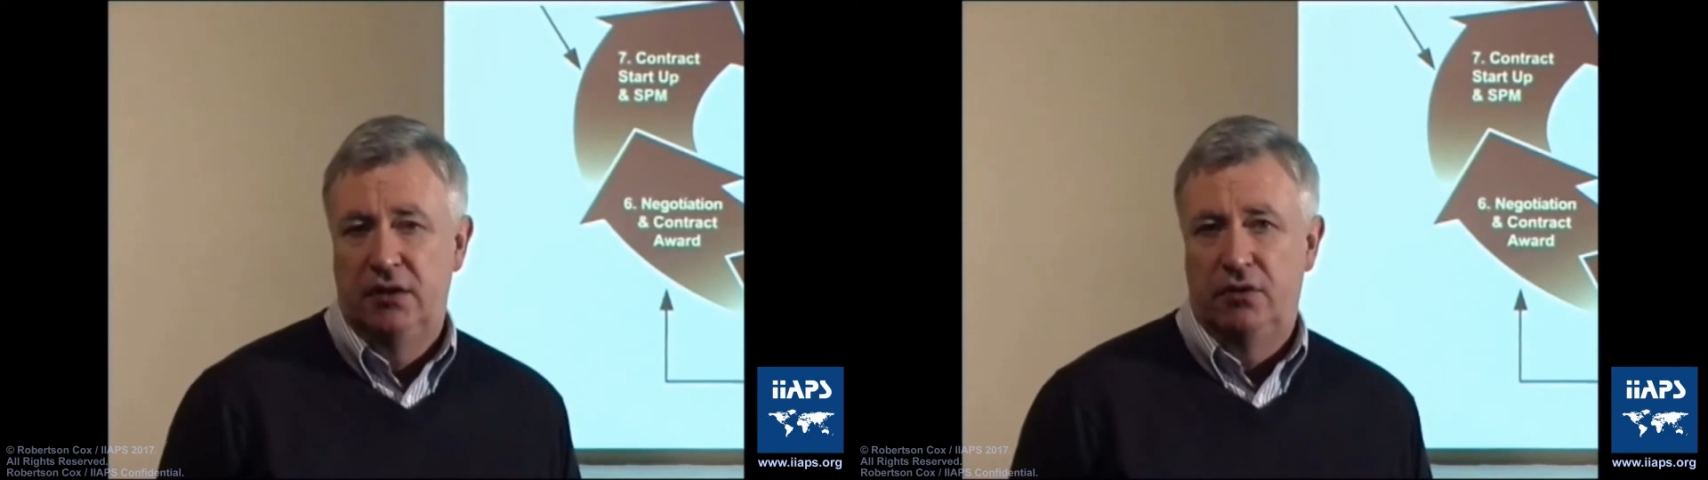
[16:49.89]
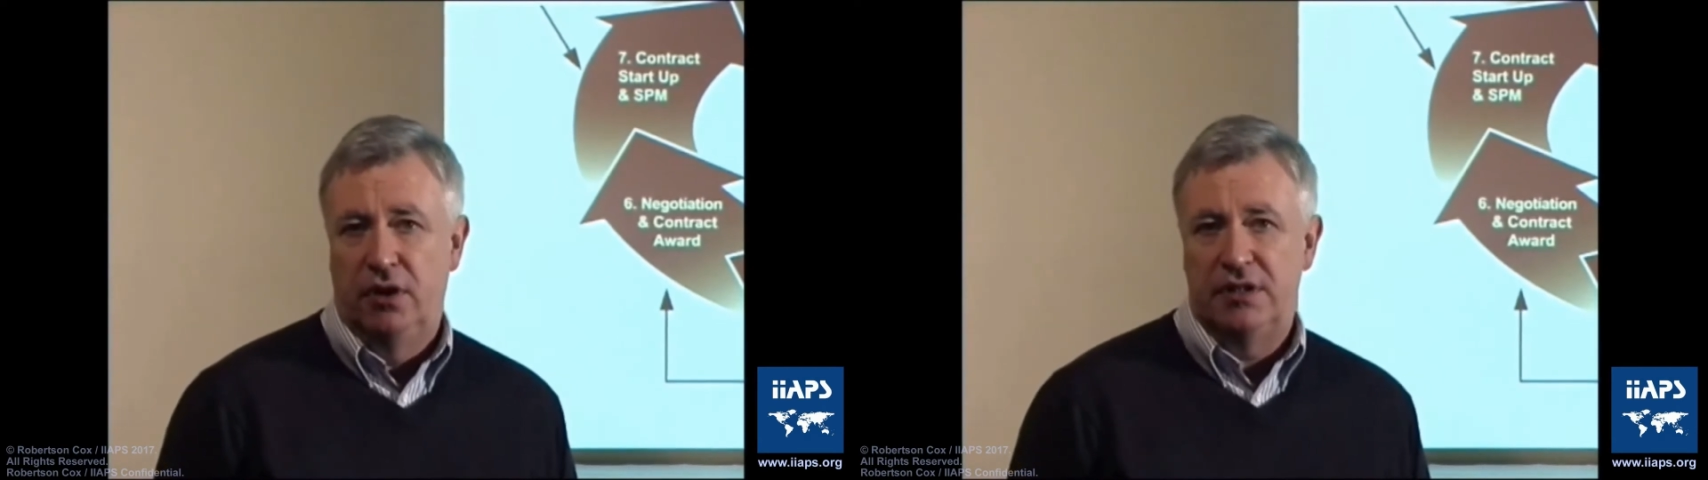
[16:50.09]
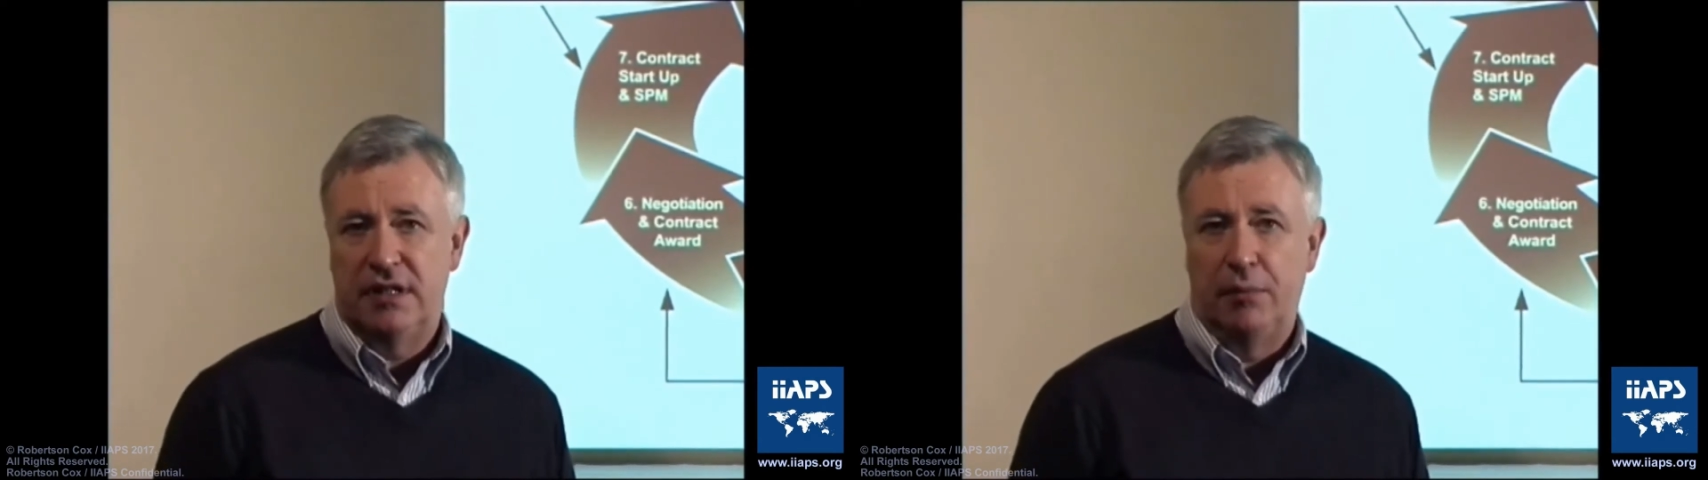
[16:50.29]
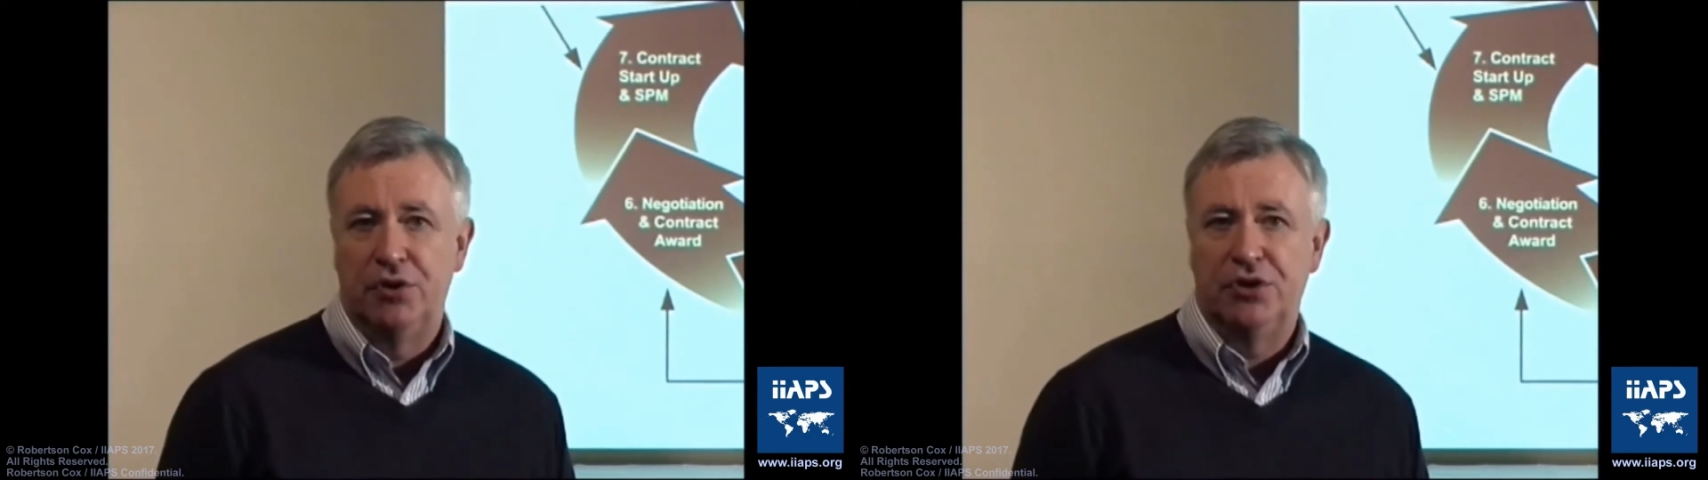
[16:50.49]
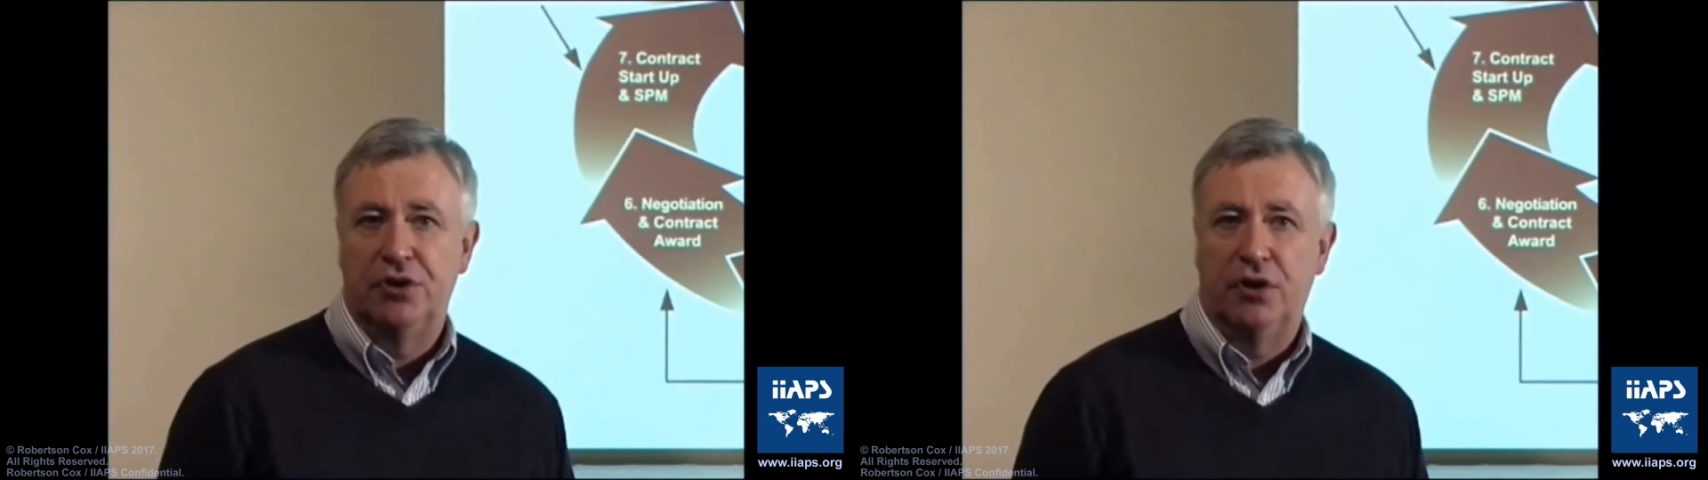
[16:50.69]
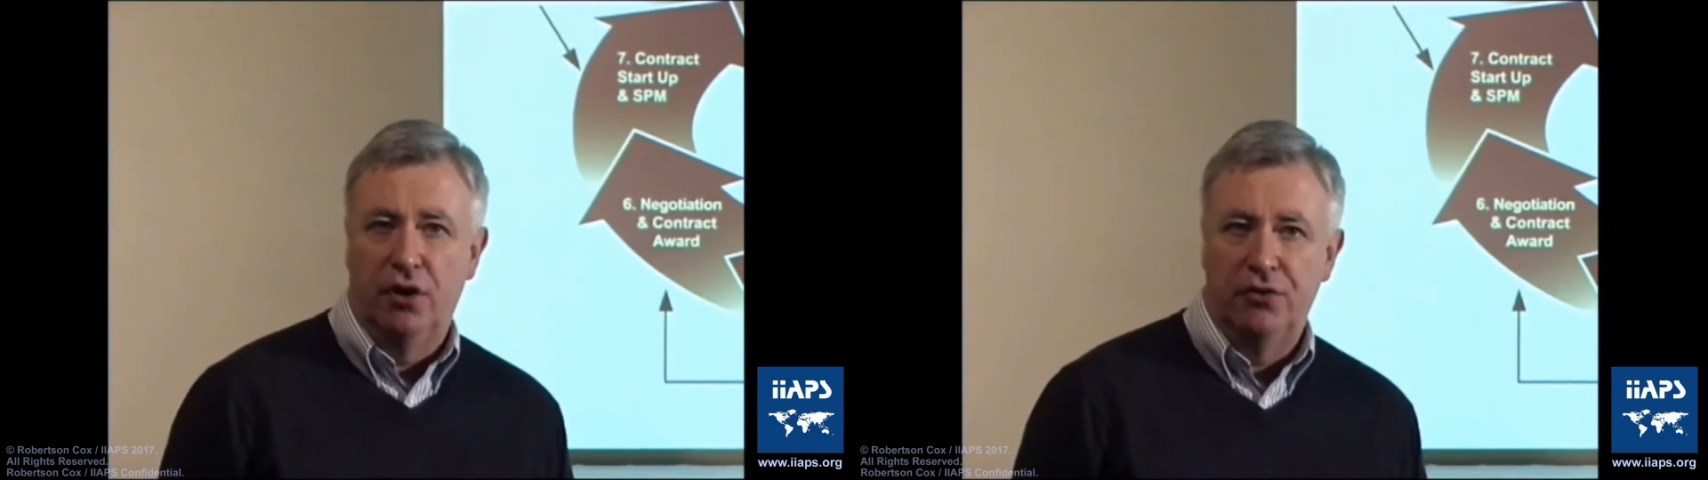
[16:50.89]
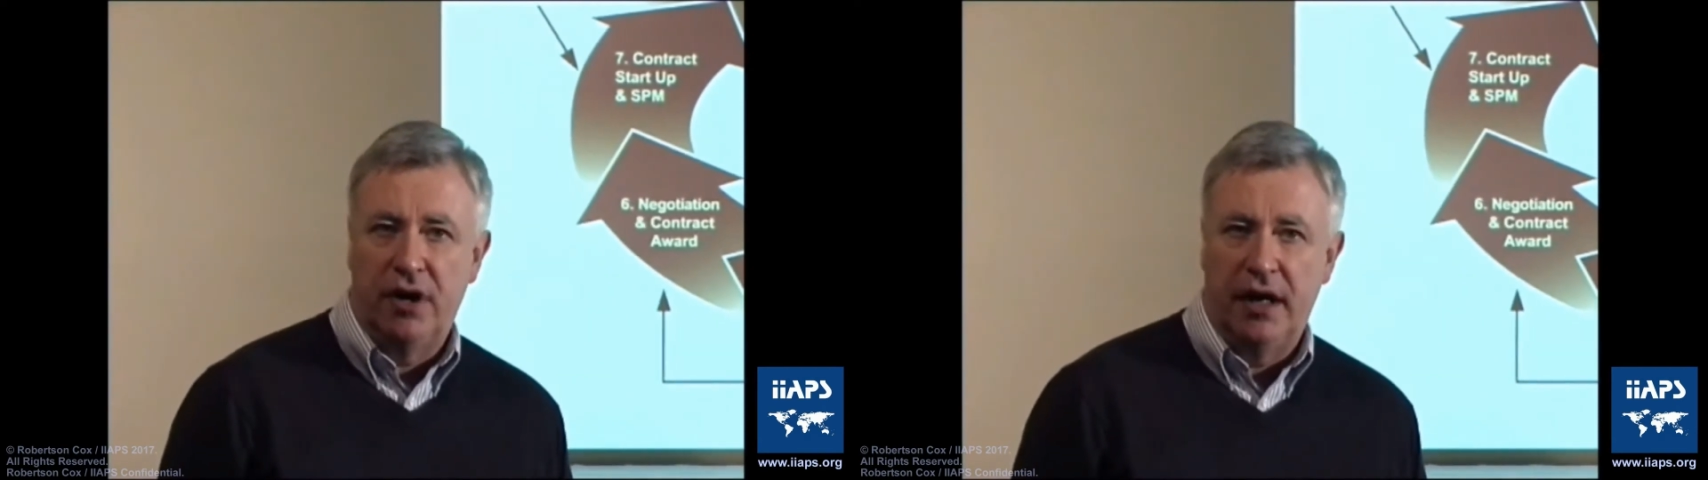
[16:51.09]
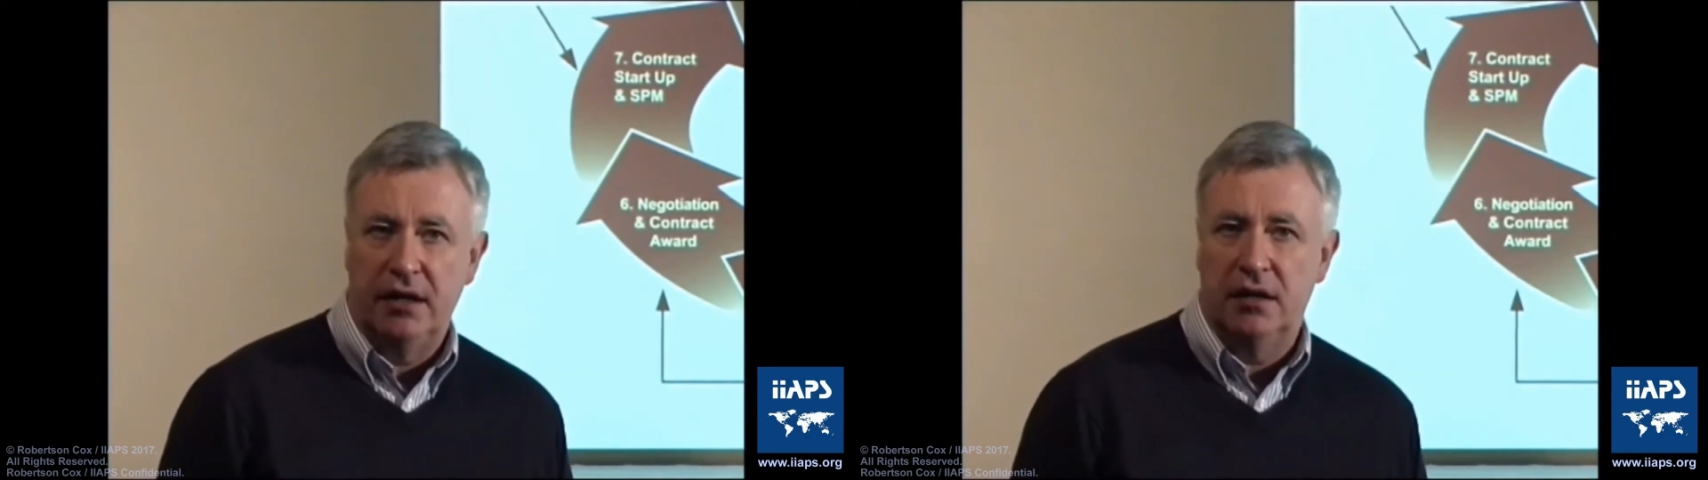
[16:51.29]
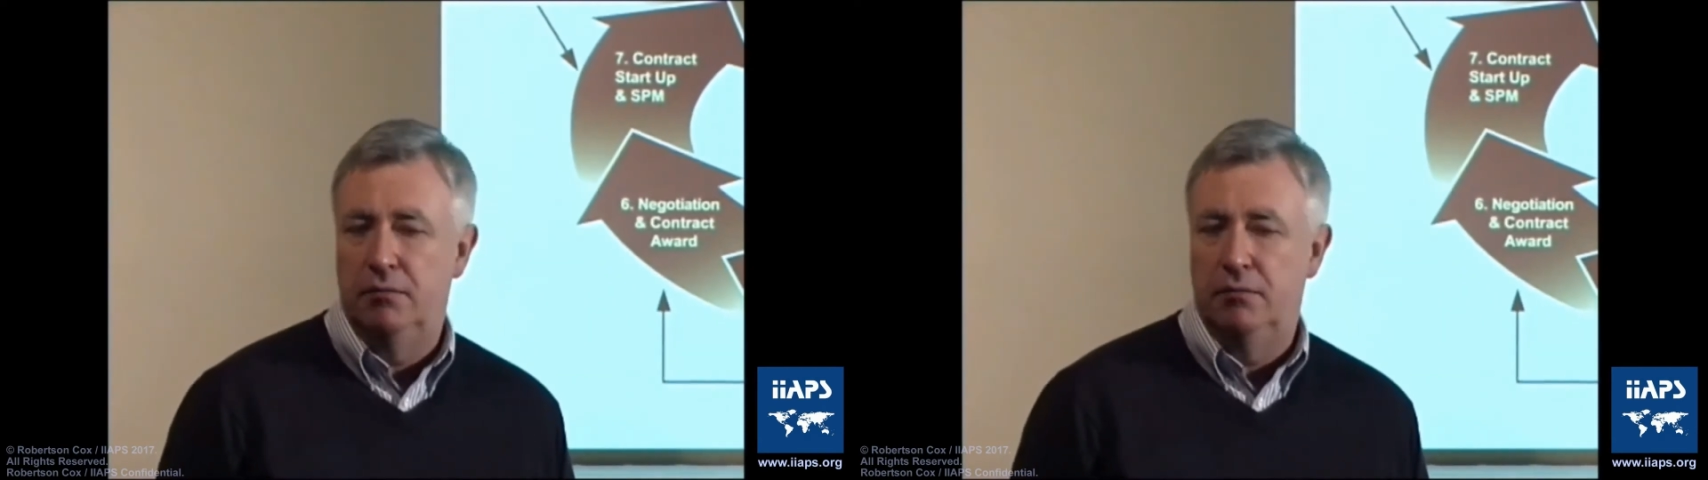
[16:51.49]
for establishing the contract